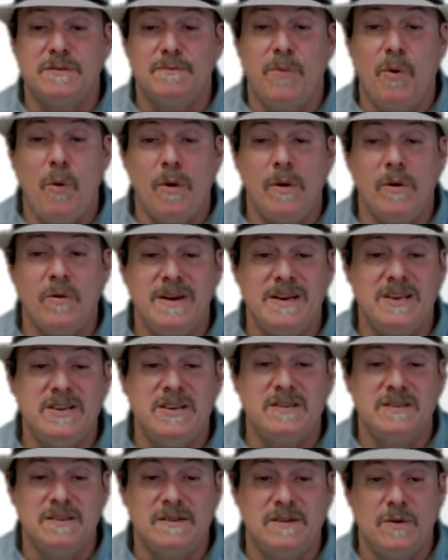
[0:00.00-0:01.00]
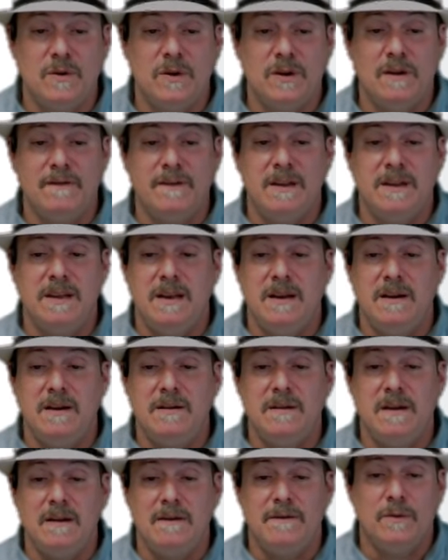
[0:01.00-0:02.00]
in poorer regions of the, of the
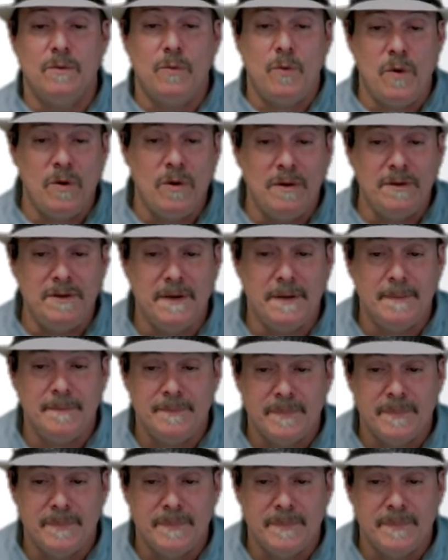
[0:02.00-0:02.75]
year of the world,